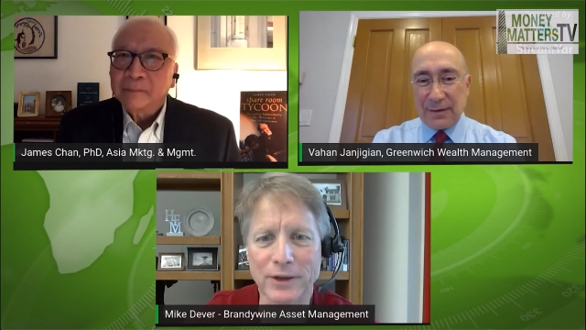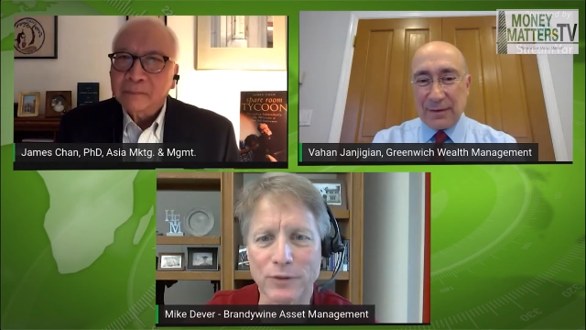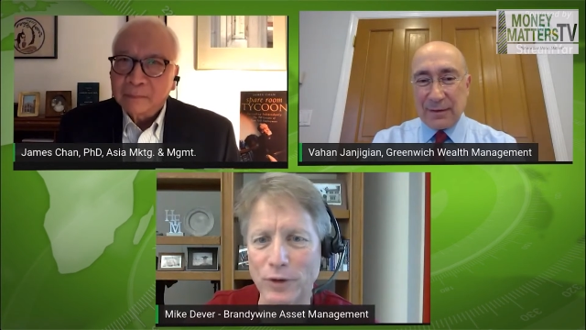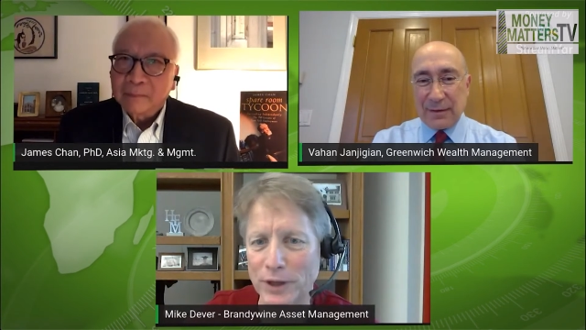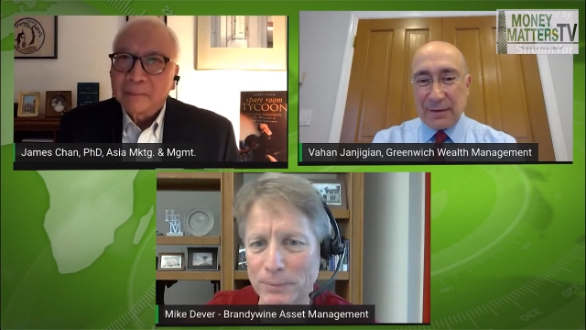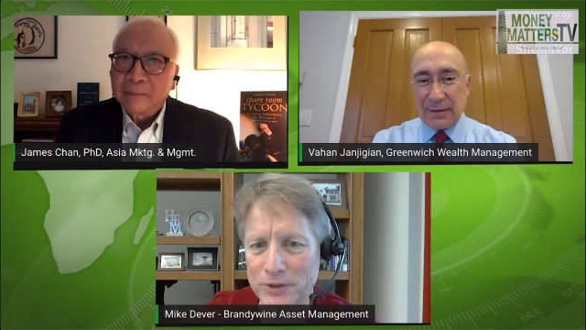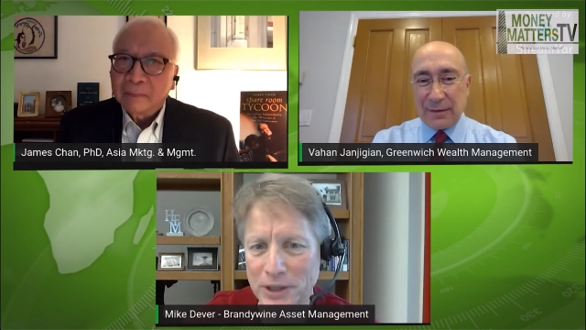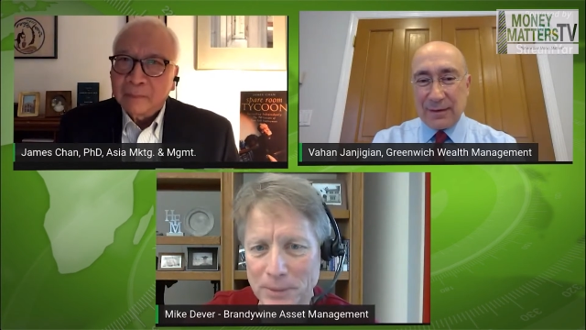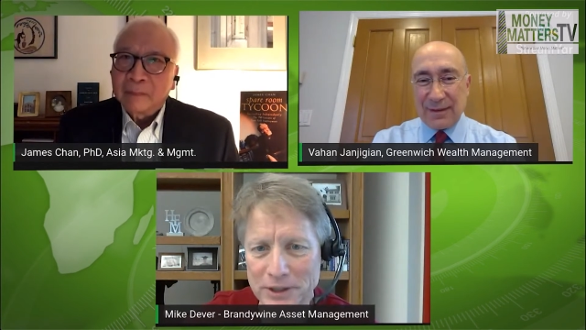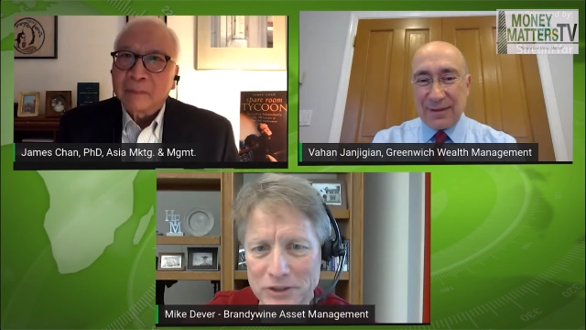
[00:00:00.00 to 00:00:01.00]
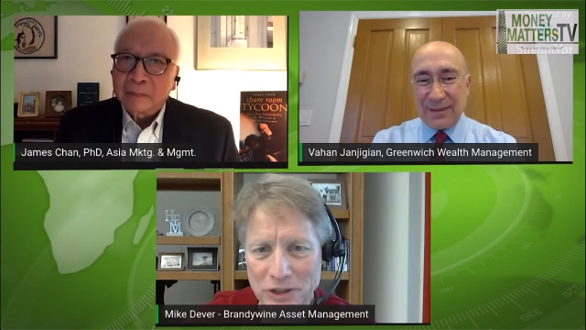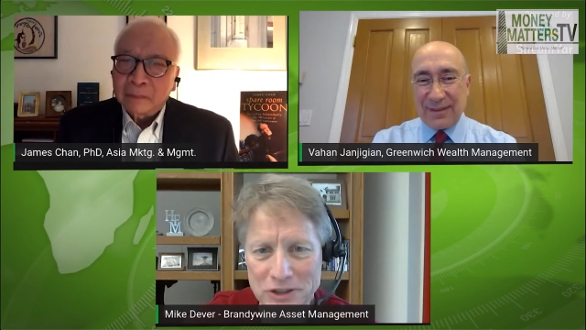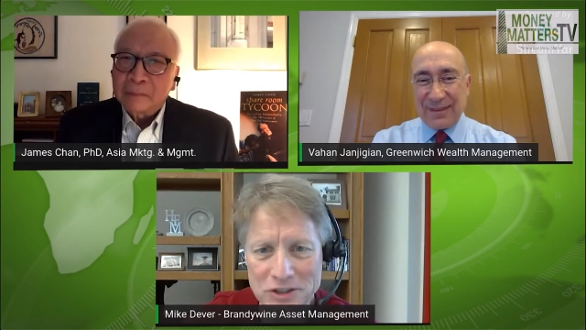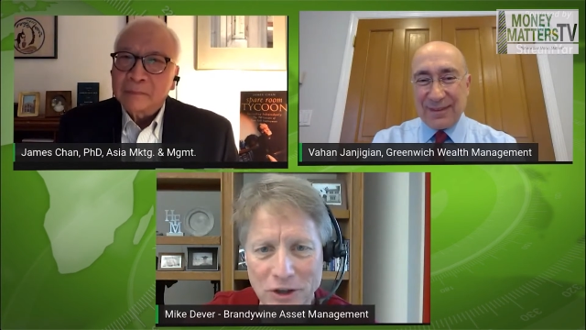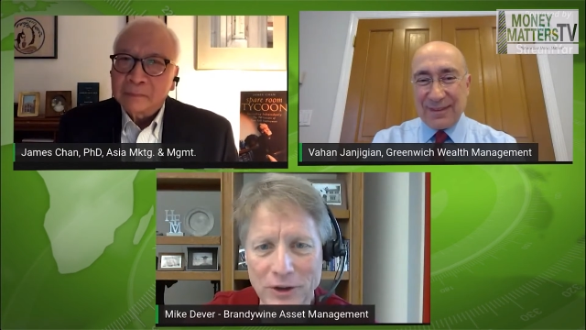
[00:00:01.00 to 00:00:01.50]
Speaker 1: for somebody
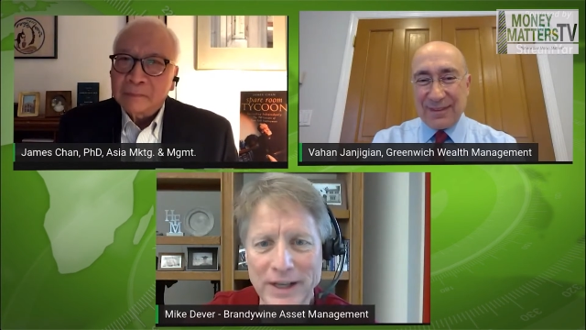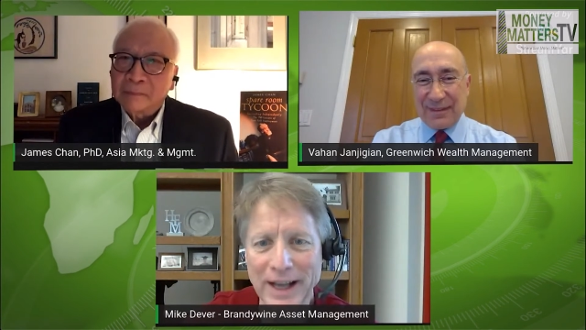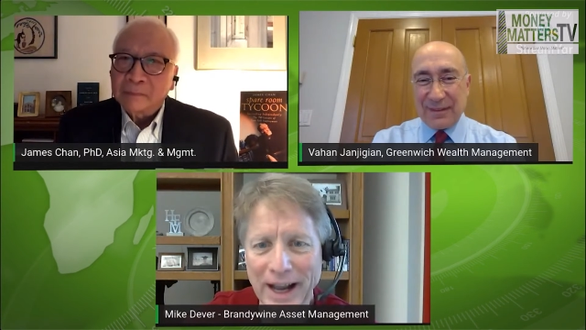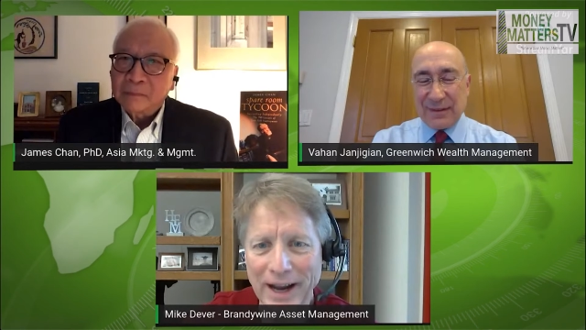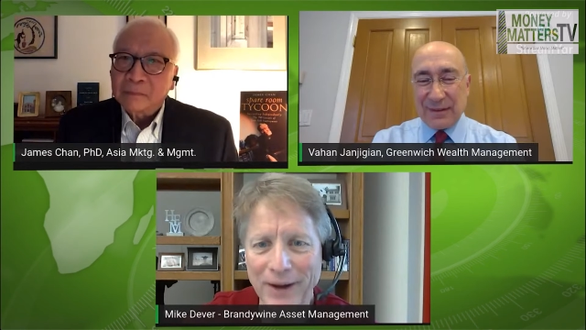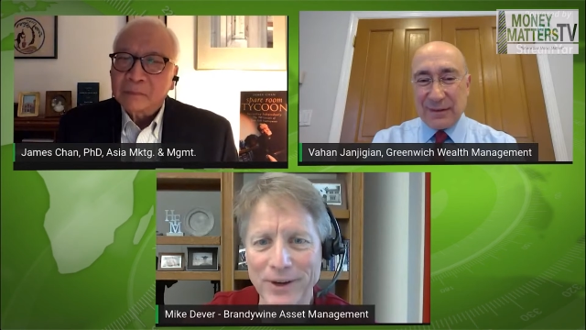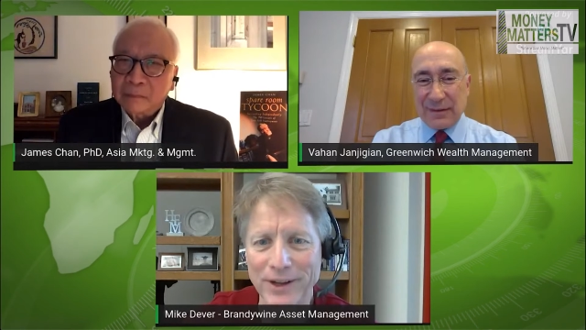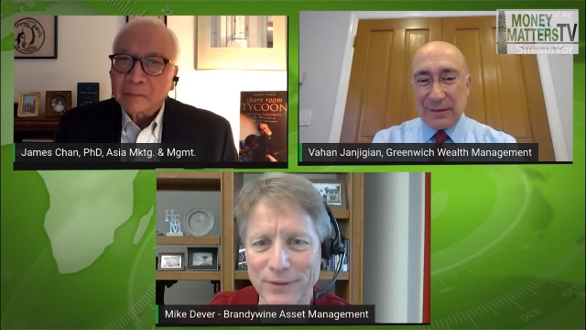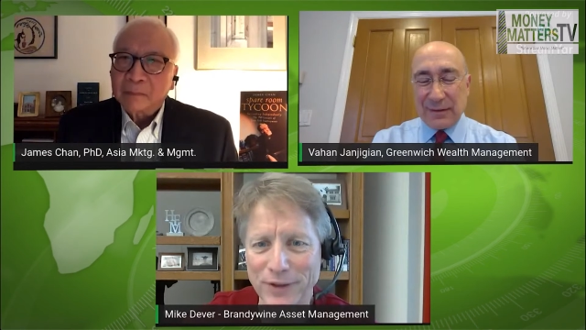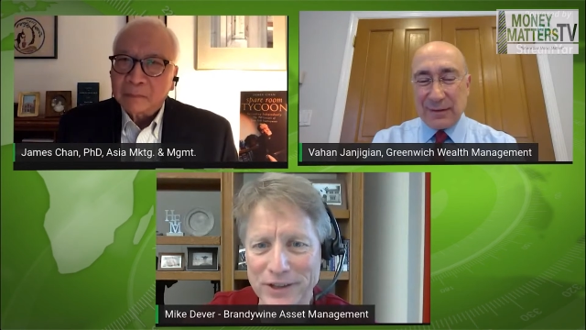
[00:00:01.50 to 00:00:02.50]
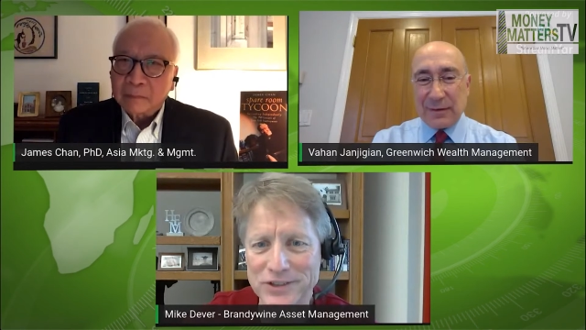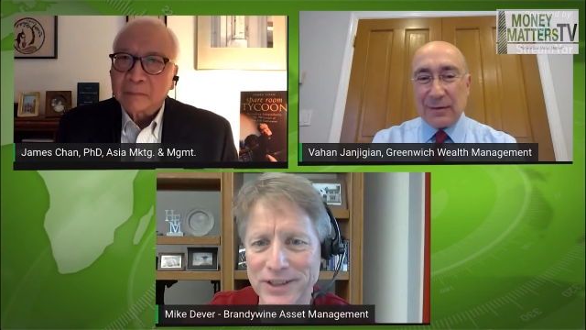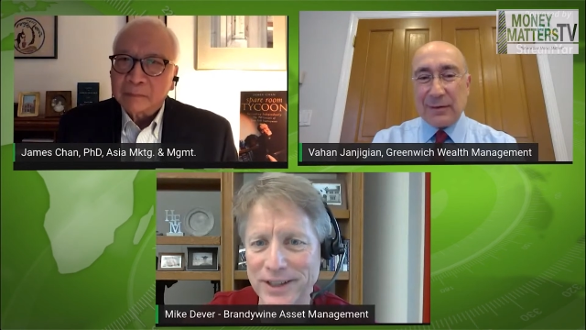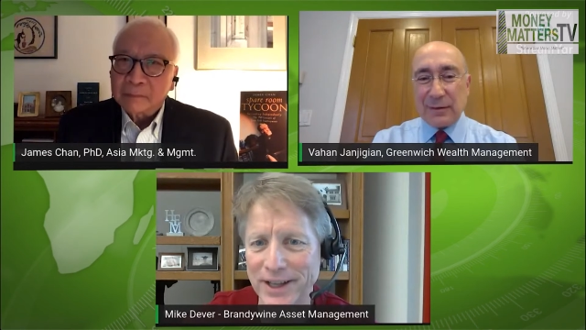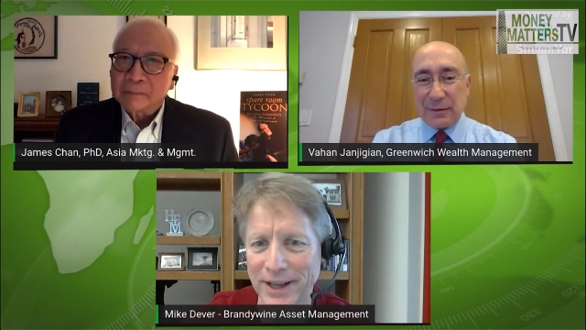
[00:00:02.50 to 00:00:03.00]
just starting out
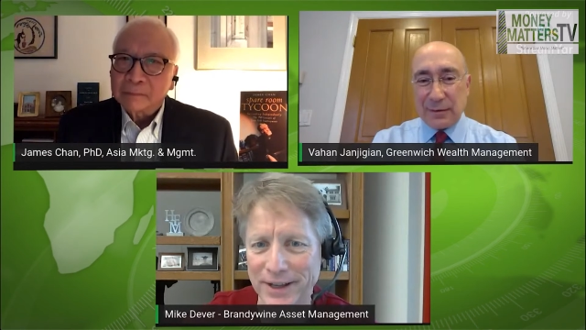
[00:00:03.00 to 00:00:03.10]
investing to get?